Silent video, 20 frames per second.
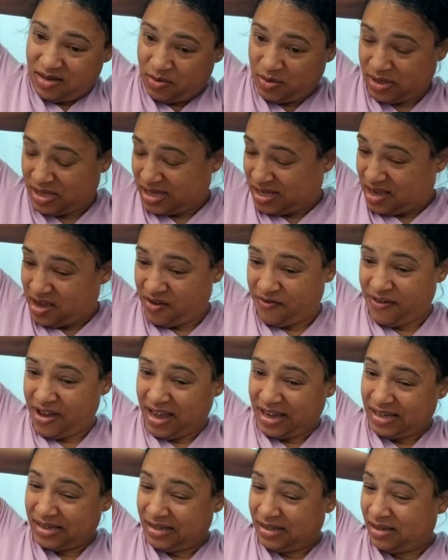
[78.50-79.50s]
see if
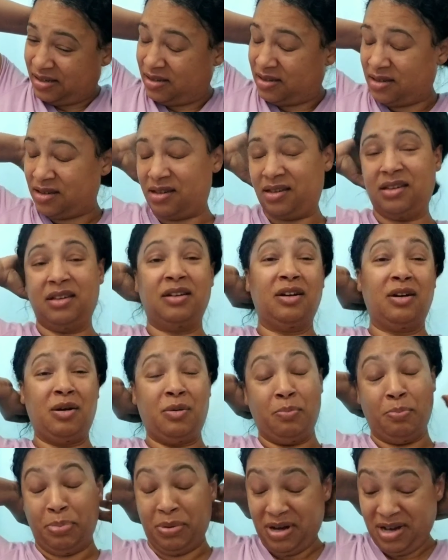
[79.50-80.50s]
I could,
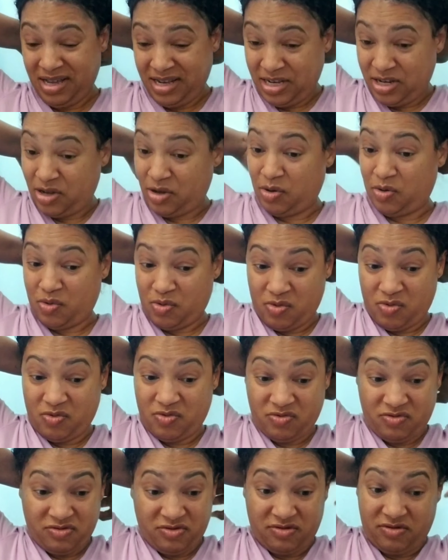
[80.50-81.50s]
a bun though.
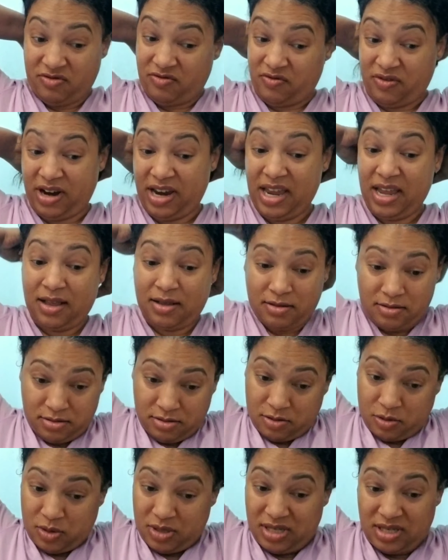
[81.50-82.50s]
Right?
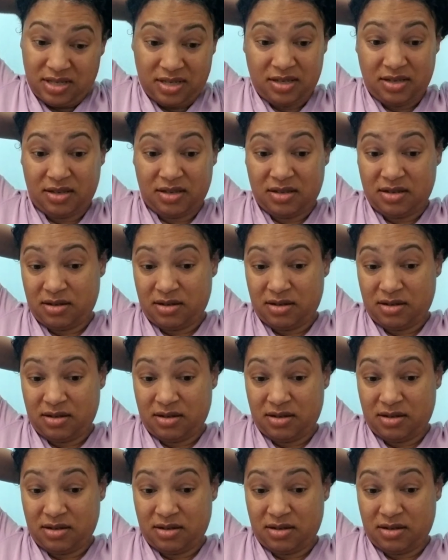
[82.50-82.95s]
Twist it.